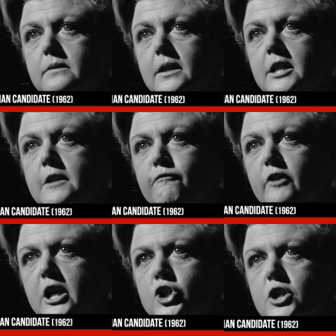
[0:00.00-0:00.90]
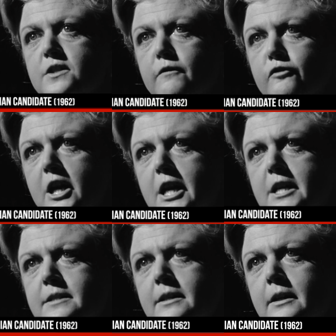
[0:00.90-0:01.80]
that he finishes the
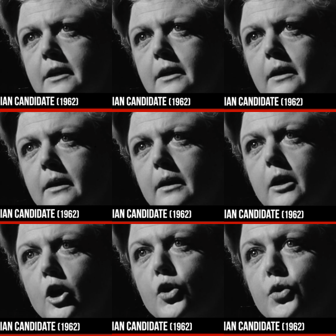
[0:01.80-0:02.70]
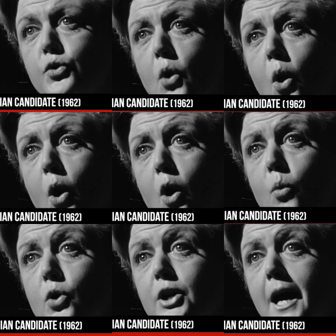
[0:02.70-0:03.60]
phrase, "Nor
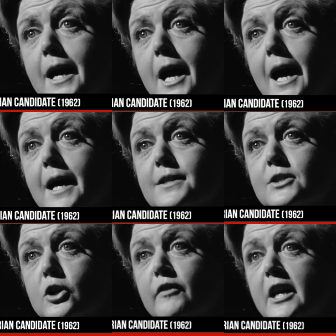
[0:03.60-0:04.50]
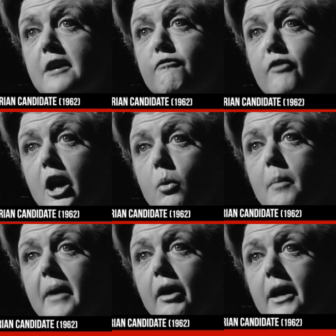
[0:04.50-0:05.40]
would I ask of any fellow
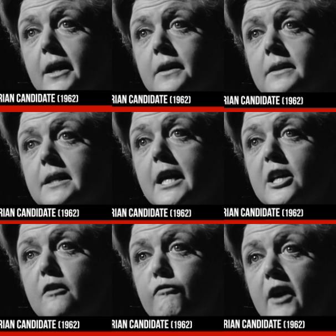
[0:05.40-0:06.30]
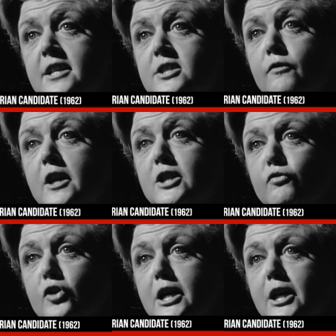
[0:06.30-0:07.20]
American in defense of his
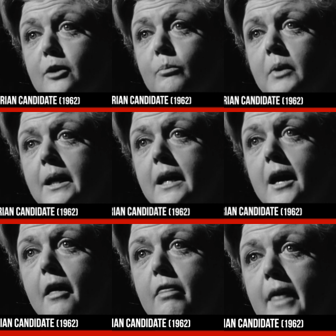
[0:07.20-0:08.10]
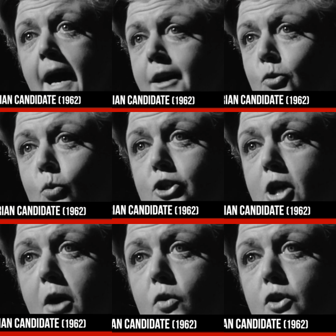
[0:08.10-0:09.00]
freedom that which
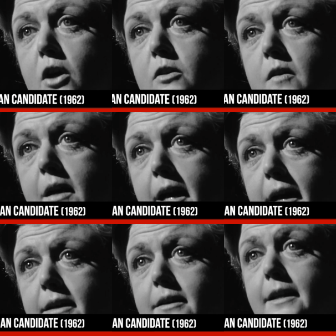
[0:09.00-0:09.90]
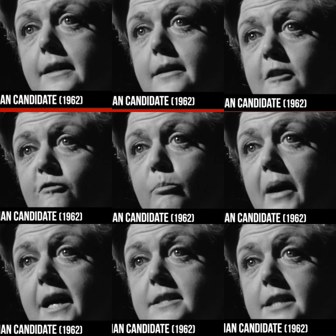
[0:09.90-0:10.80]
I would not gladly give
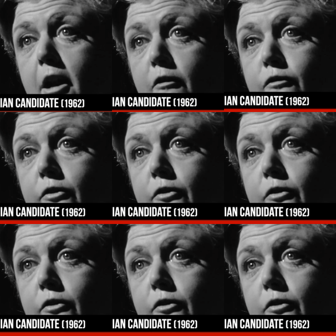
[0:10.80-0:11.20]
myself."